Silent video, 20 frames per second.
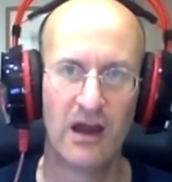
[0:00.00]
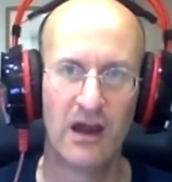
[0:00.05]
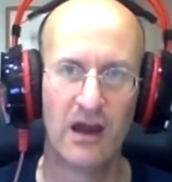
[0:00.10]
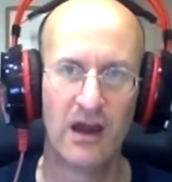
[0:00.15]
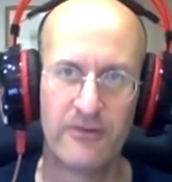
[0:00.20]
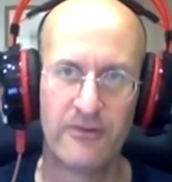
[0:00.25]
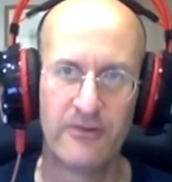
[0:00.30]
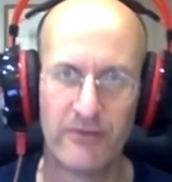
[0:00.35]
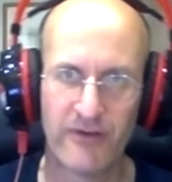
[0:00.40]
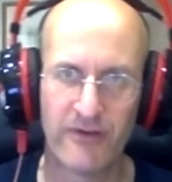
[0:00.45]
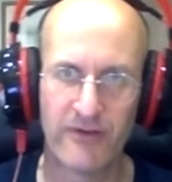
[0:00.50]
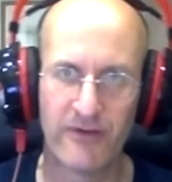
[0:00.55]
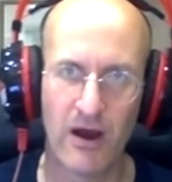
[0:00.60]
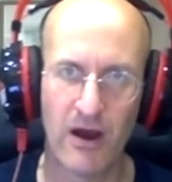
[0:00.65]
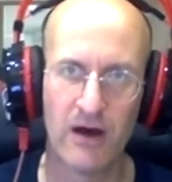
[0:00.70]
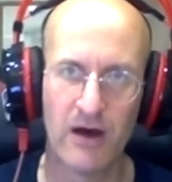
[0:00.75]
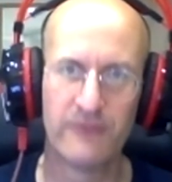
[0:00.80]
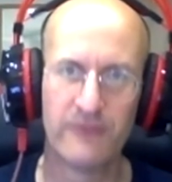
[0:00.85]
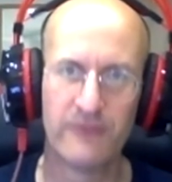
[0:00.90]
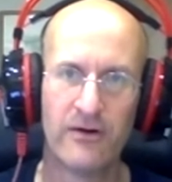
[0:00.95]
to
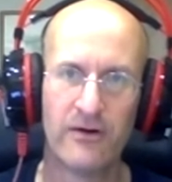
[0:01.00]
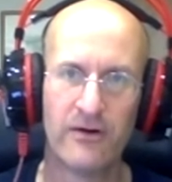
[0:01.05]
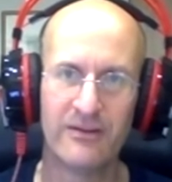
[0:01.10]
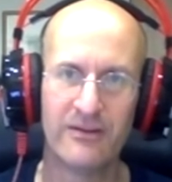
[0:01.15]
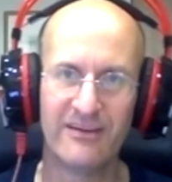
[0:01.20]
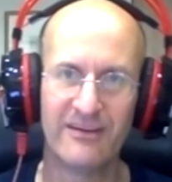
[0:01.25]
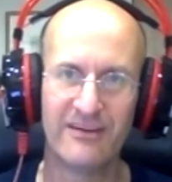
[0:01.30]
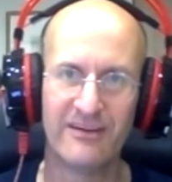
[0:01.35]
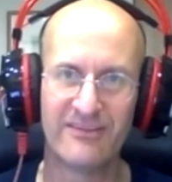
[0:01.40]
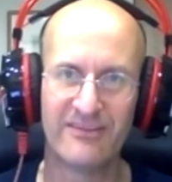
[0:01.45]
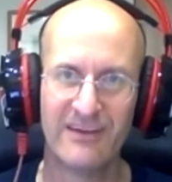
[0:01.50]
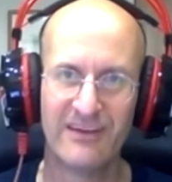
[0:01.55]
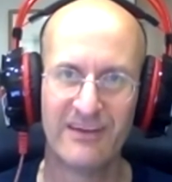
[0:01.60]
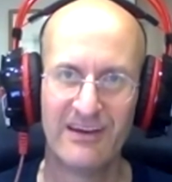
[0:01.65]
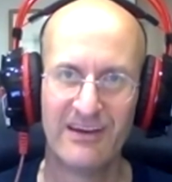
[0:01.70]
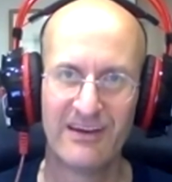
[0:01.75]
resolve these